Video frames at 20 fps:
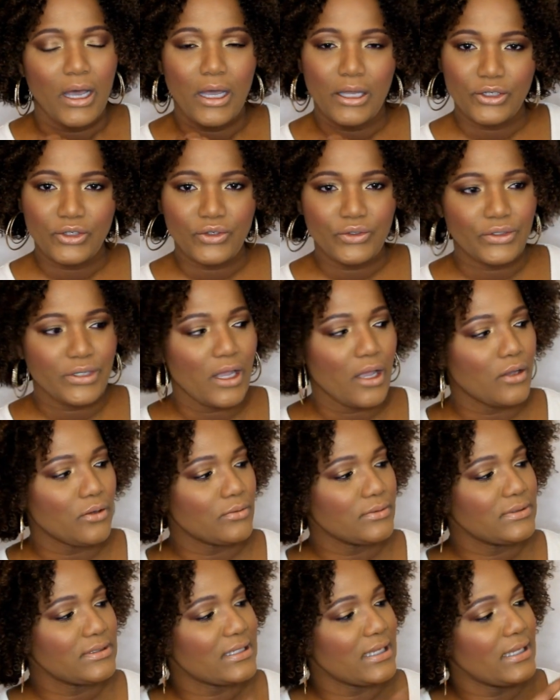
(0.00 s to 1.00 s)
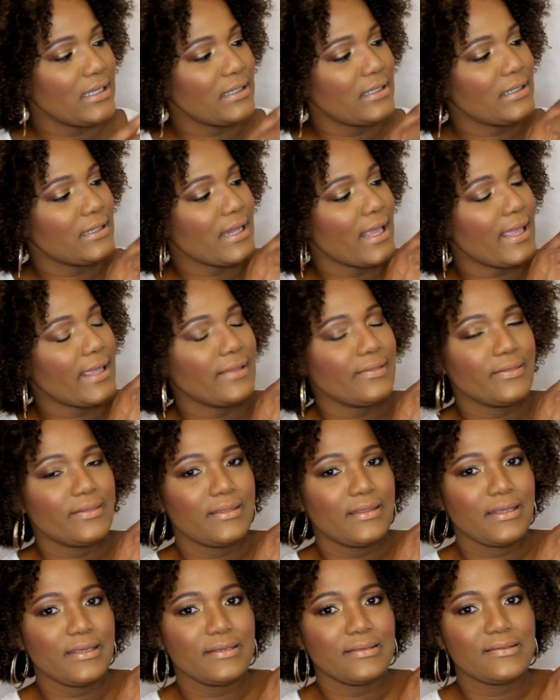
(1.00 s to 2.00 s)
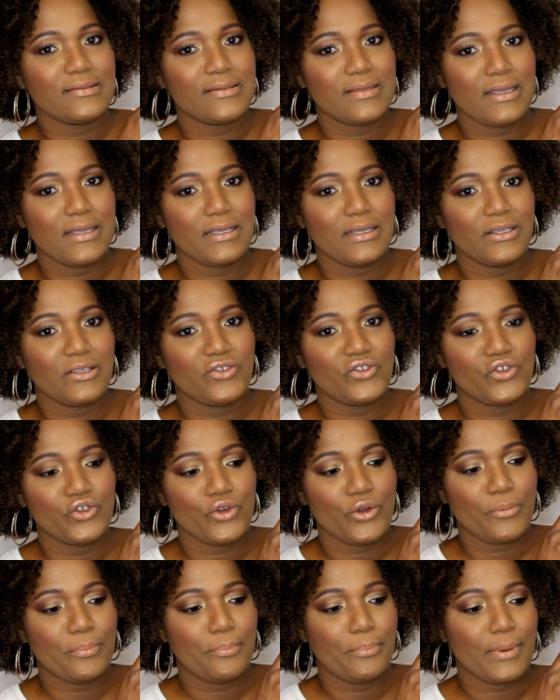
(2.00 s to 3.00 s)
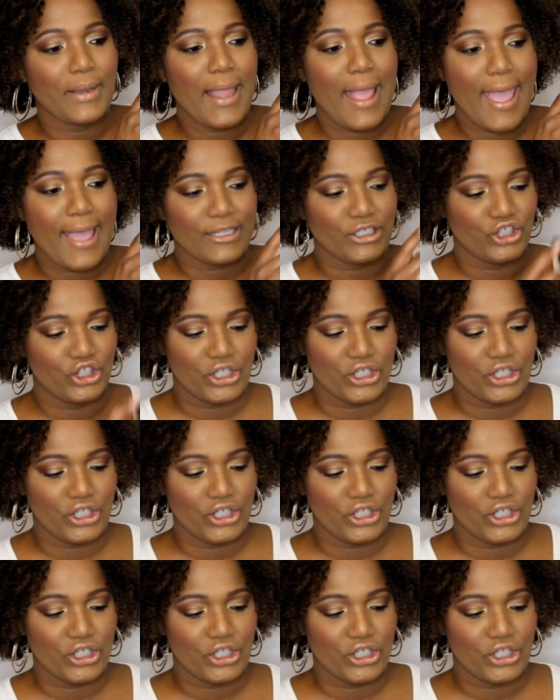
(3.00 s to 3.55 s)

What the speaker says: undertones in it, and this is your black